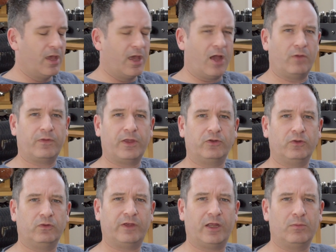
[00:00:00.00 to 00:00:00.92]
However, they
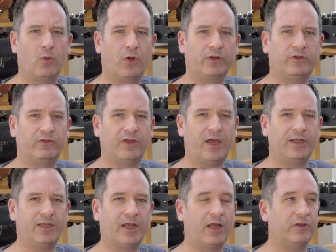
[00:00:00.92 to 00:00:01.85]
do sound more
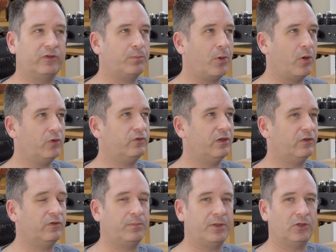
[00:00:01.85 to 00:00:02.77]
entertaining, and I suppose it
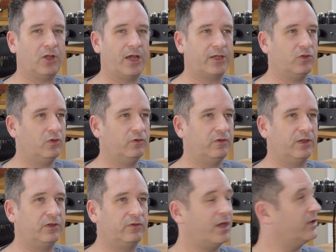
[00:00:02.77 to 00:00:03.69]
is a bit like
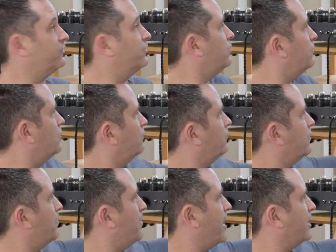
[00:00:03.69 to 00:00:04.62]
using, say, instead of
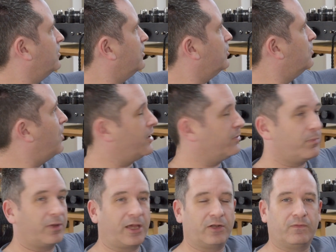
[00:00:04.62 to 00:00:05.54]
using the Magni, you might
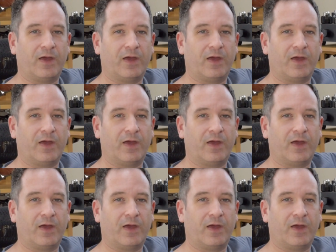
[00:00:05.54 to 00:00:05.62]
get a